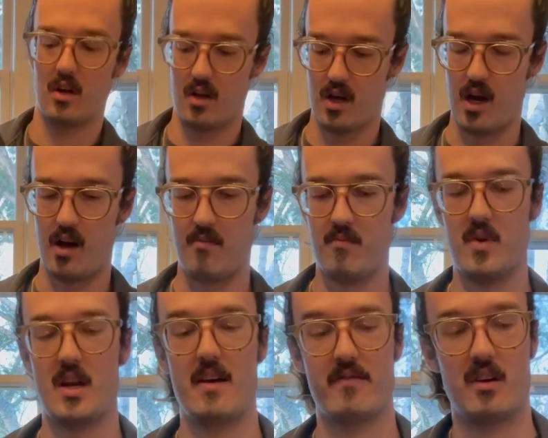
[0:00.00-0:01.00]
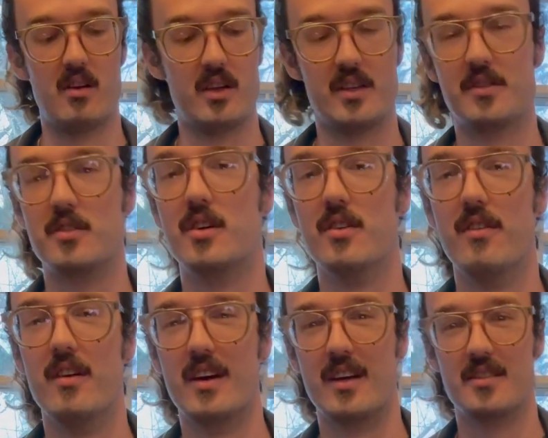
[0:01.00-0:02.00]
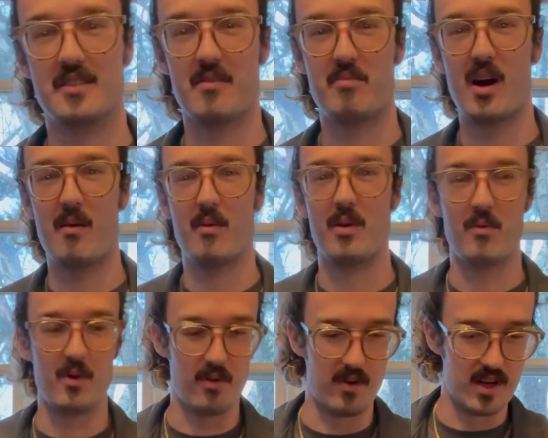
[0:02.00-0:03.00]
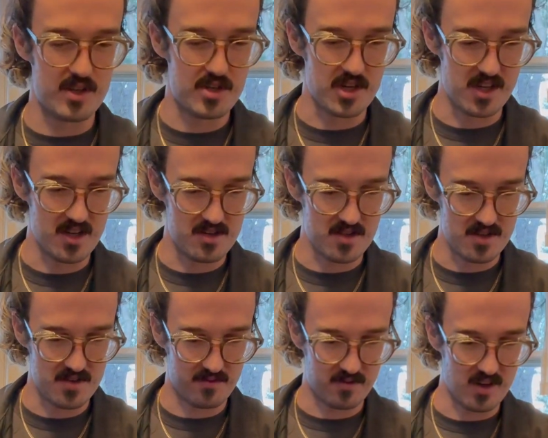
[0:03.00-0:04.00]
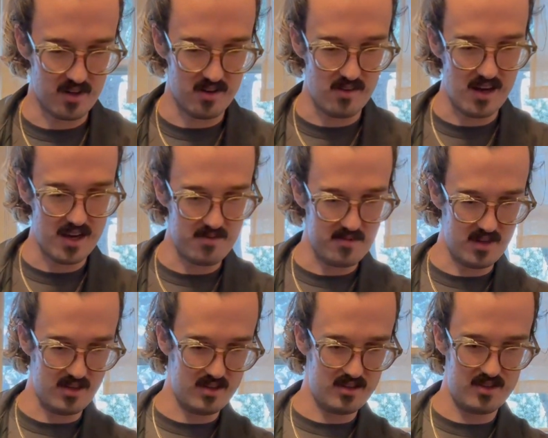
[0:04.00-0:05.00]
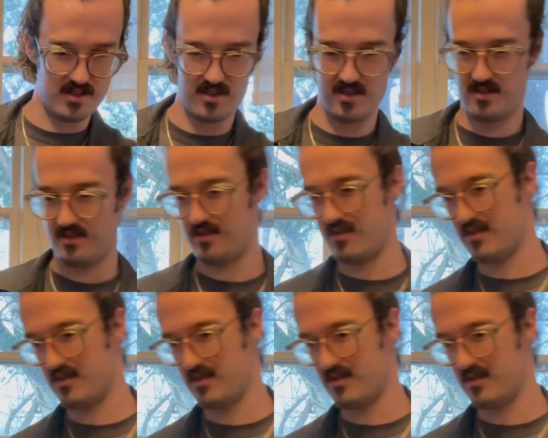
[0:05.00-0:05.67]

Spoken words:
But evidently it's a good thing because I probably will want to change this front alignment. It's just,